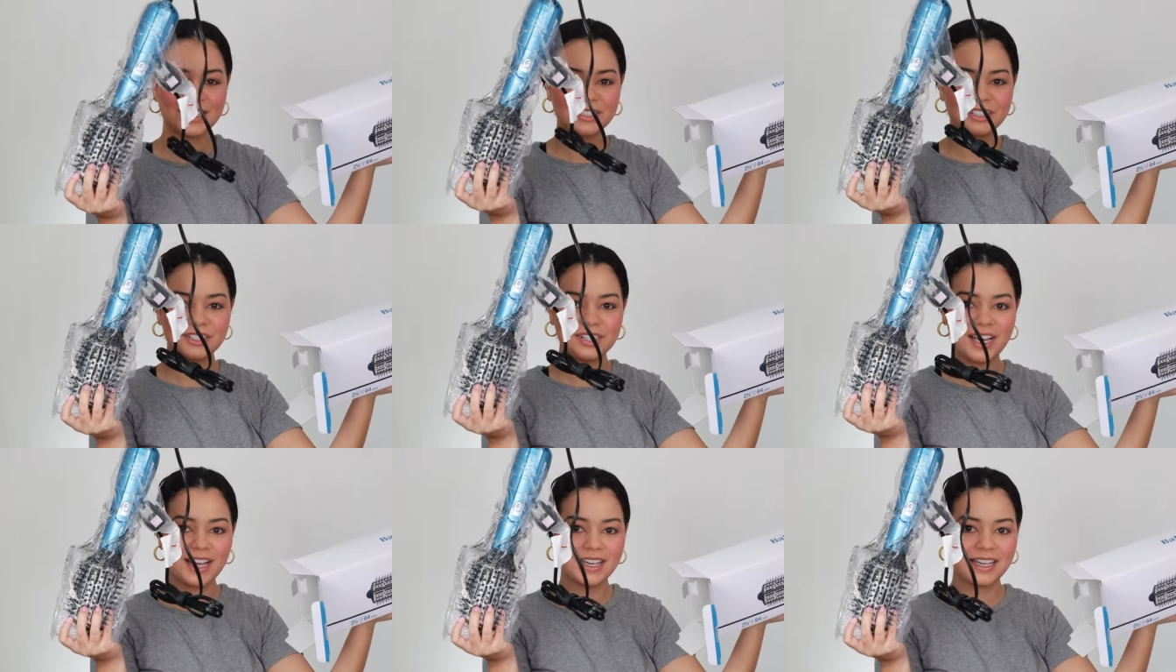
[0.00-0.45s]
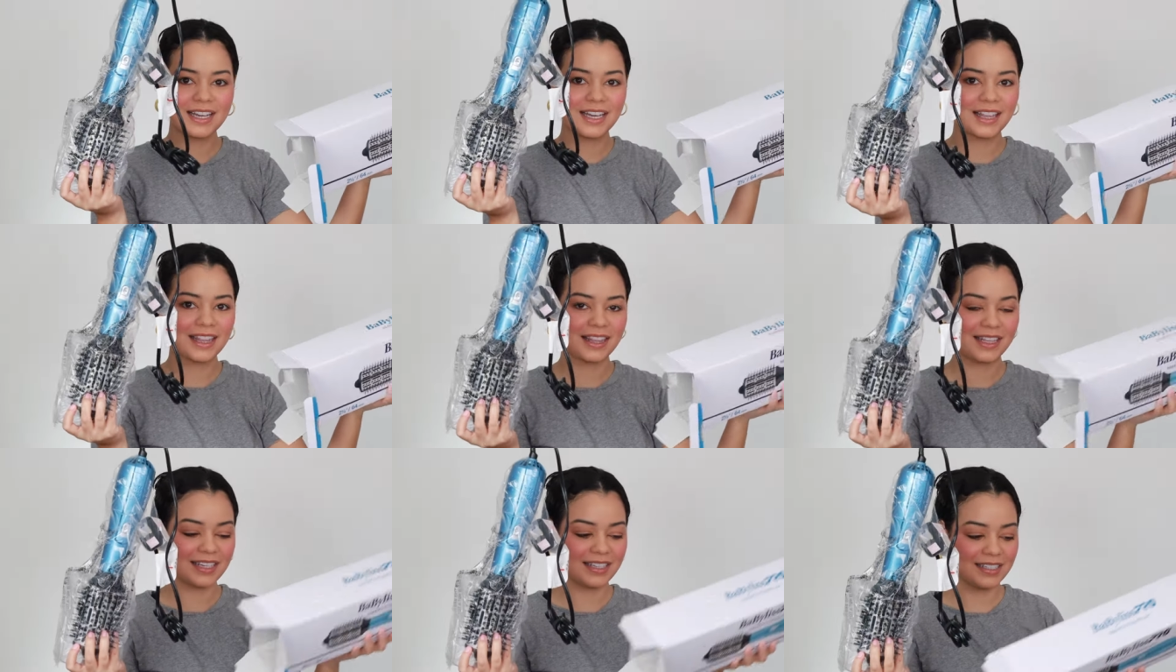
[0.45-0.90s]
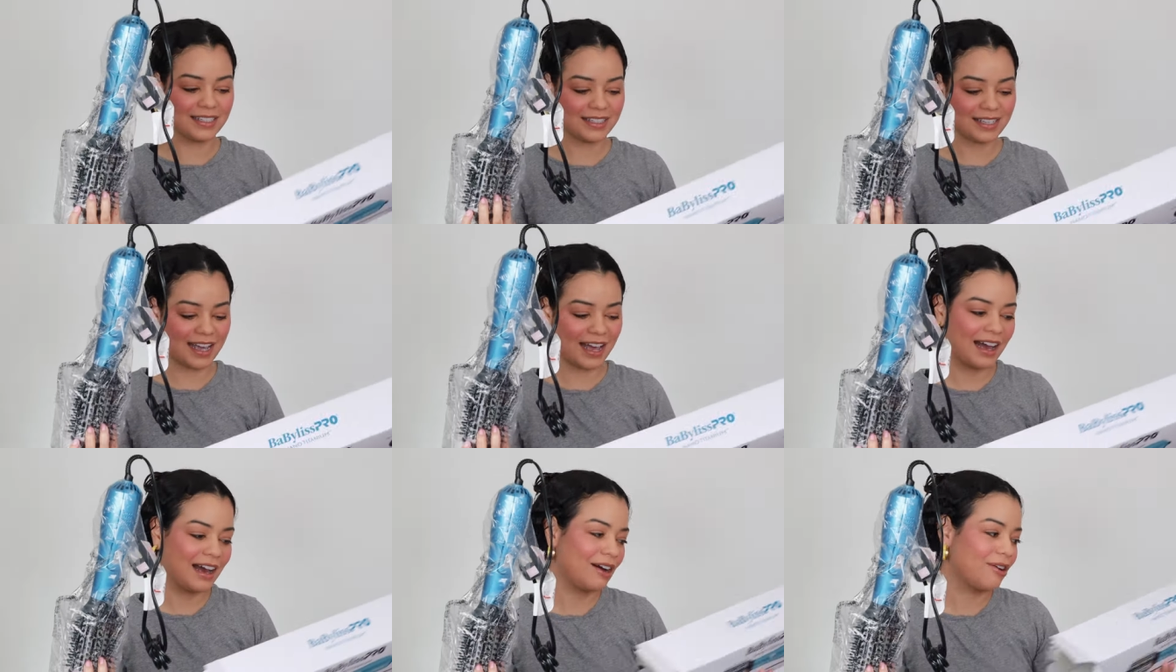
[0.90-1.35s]
check this
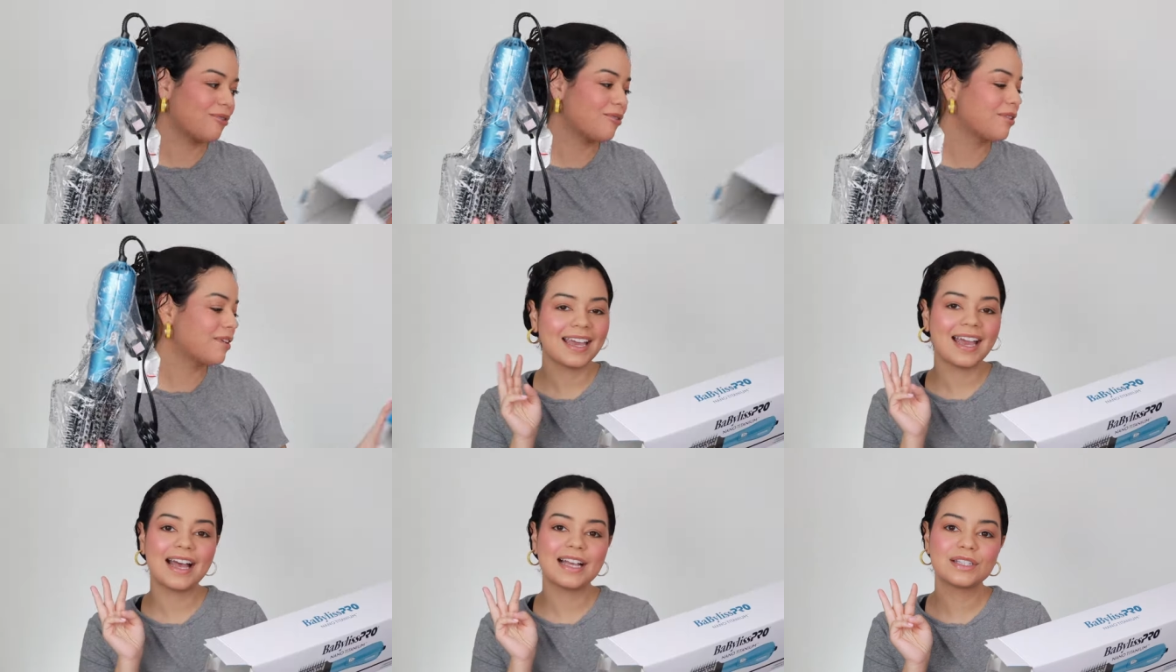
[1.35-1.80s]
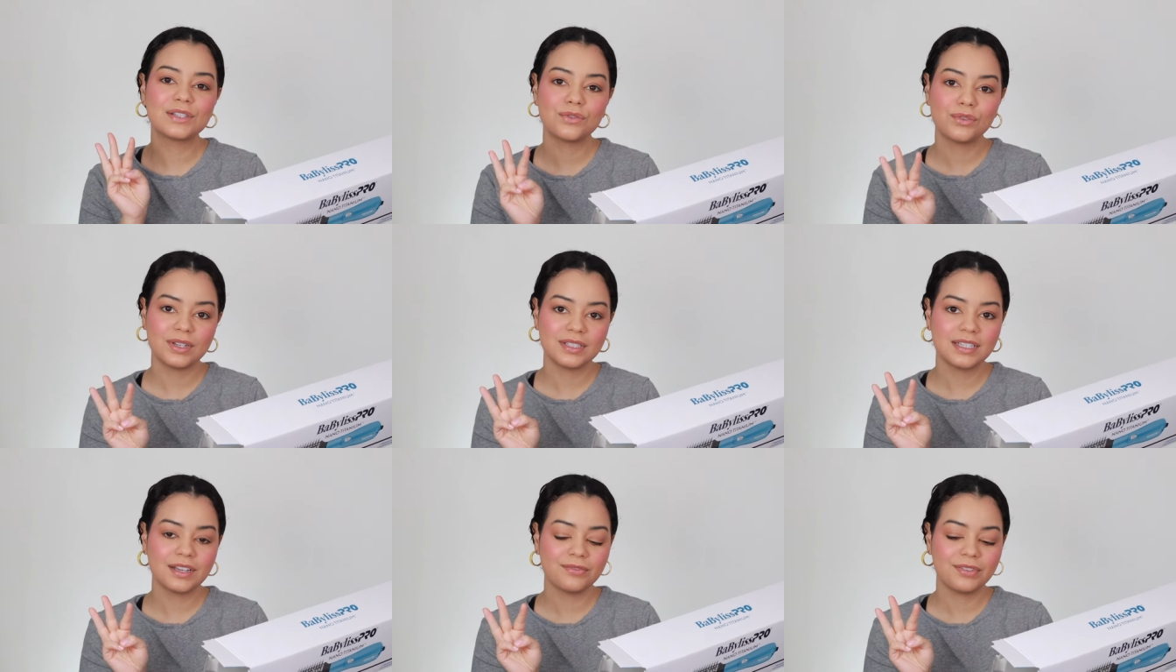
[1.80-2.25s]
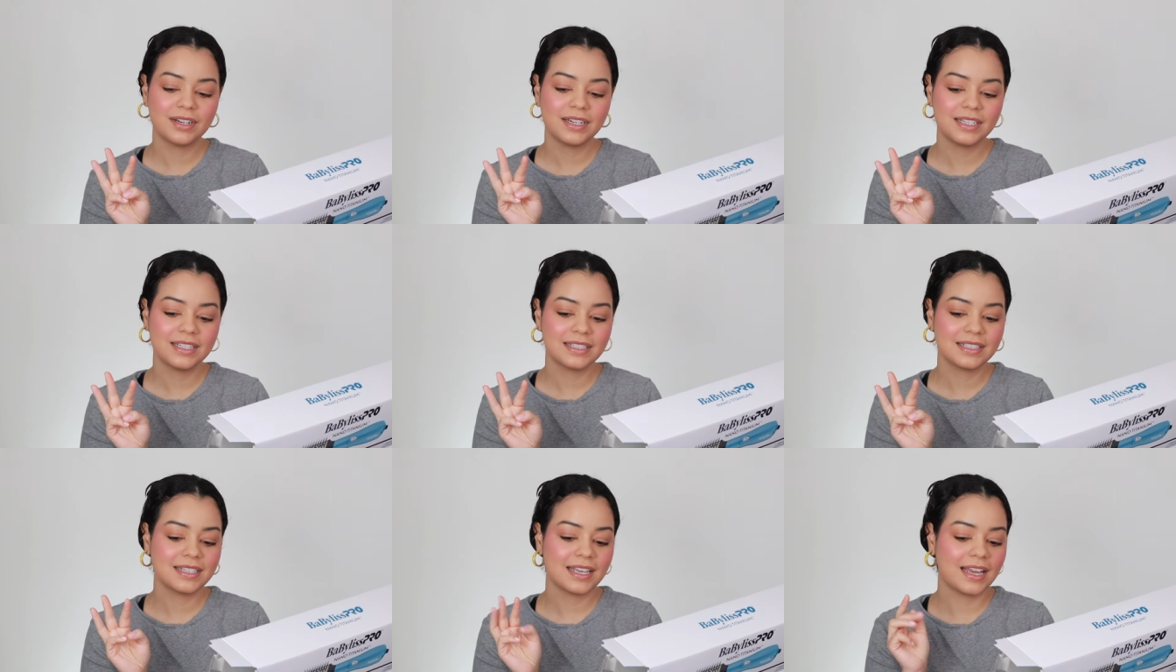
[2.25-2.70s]
out it has three different
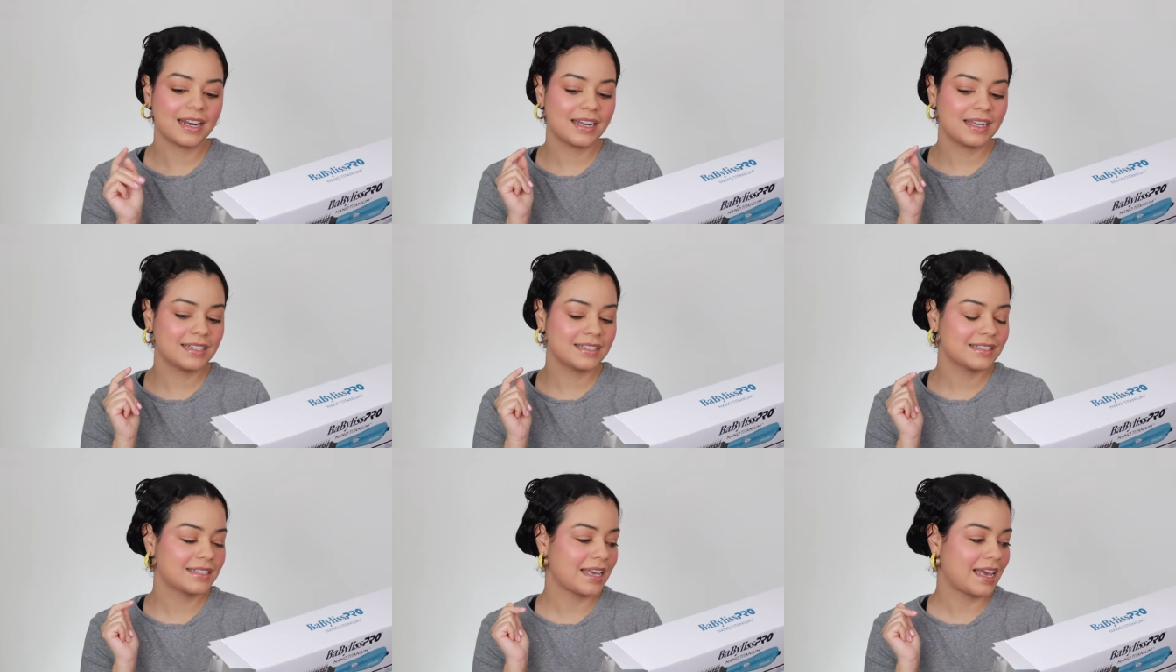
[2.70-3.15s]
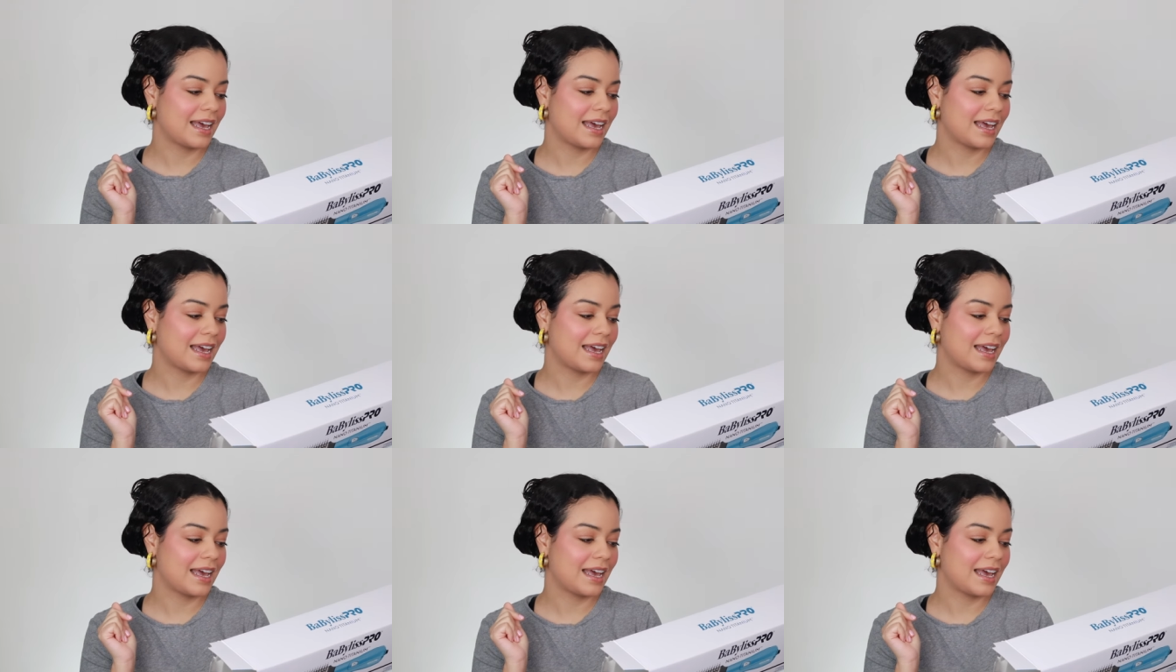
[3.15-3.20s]
heat settings